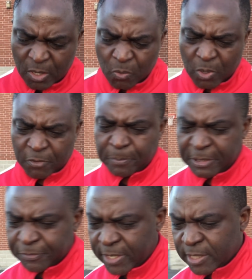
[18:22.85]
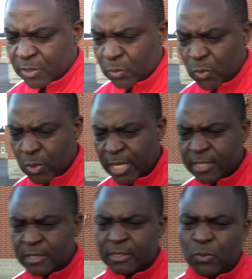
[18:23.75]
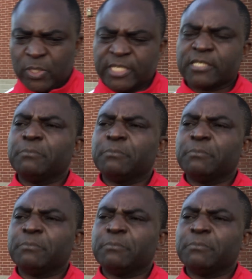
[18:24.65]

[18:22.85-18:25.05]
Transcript: one of my friends who is a